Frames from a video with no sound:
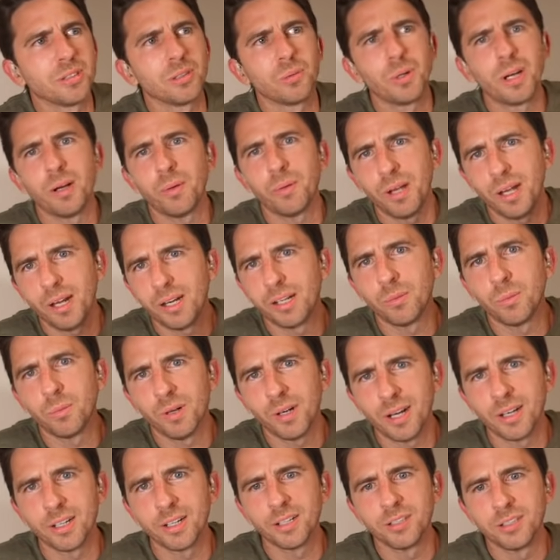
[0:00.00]
We had a, we
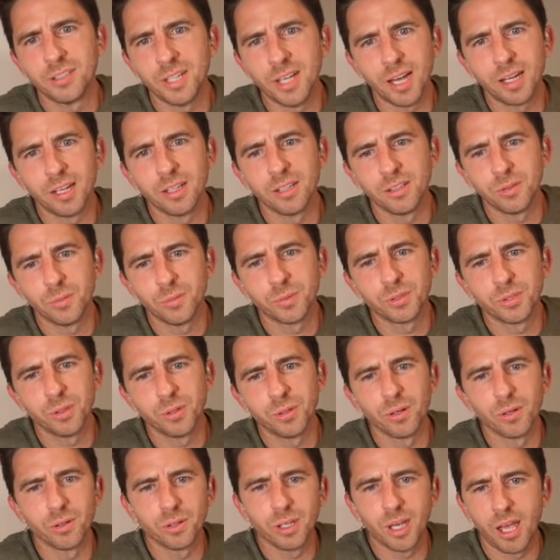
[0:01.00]
had a good day. We're doing
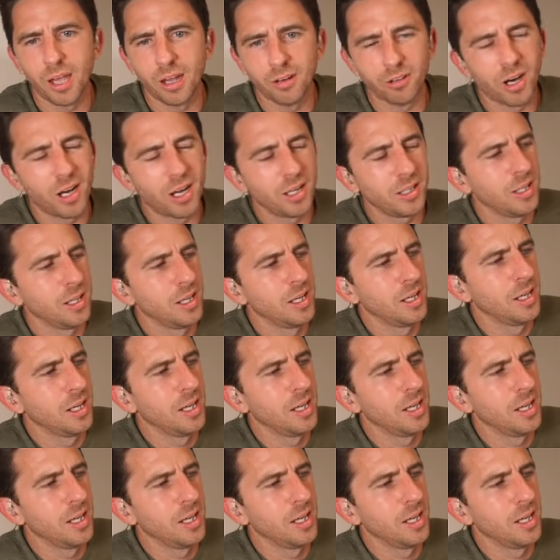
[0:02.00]
okay, right?